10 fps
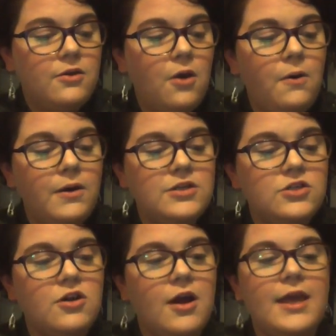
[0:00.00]
going to
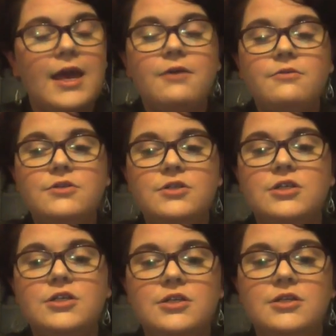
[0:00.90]
try
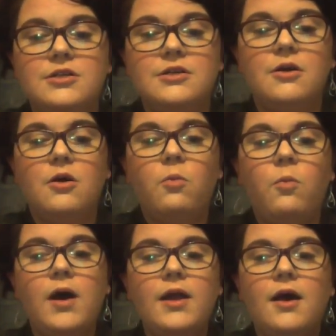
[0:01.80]
out
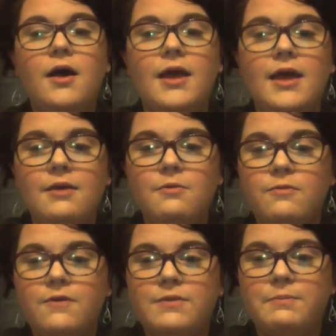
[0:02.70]
one eye
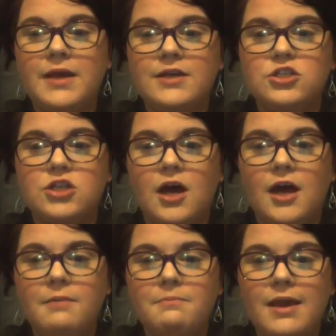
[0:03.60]
with the Big
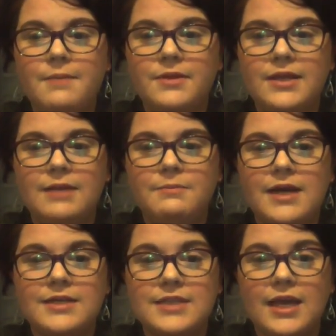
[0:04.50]
Shot Maybelline
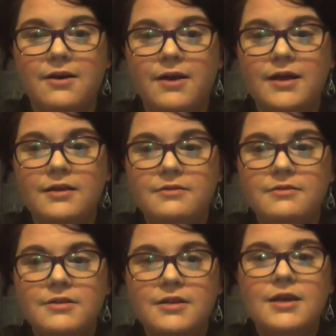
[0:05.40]
Mascara,
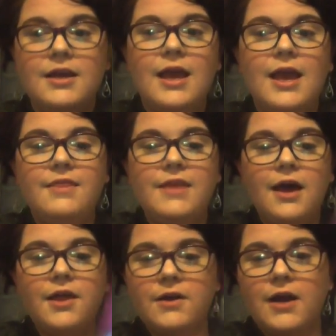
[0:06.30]
and the
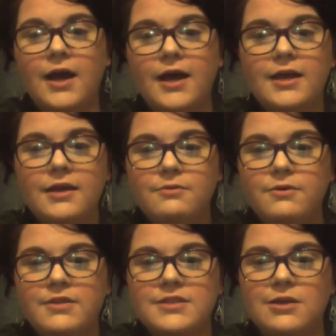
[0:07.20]
other eye
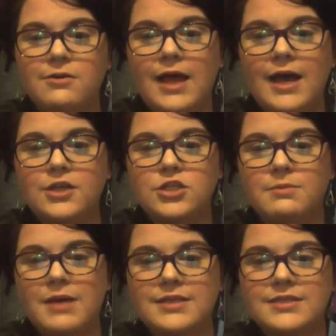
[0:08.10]
with the So
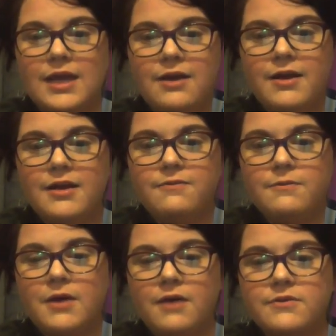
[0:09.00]
Lashy Mascara
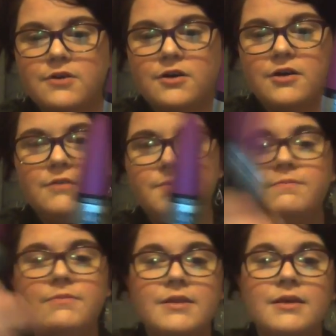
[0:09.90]
from CoverGirl.
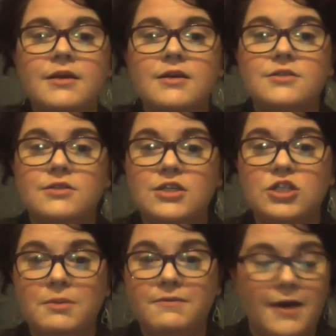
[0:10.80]
So this
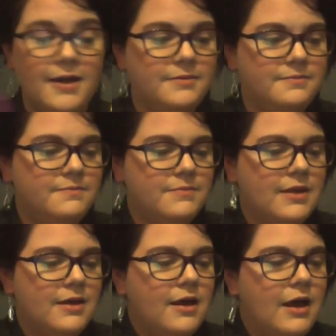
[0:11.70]
should be fun.
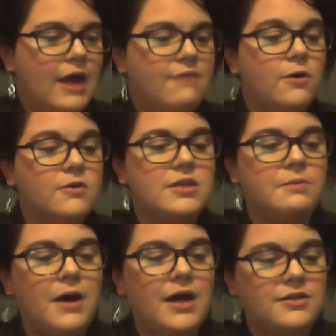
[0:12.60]
I've
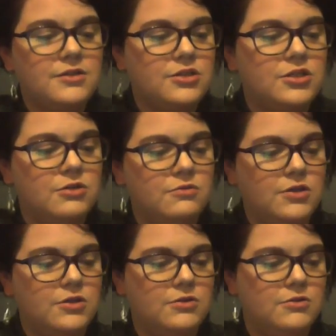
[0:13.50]
also bought two
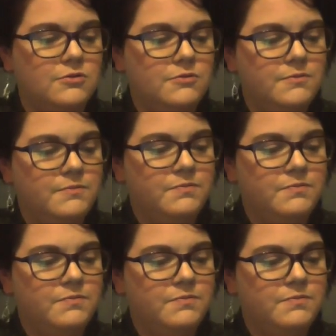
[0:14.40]
new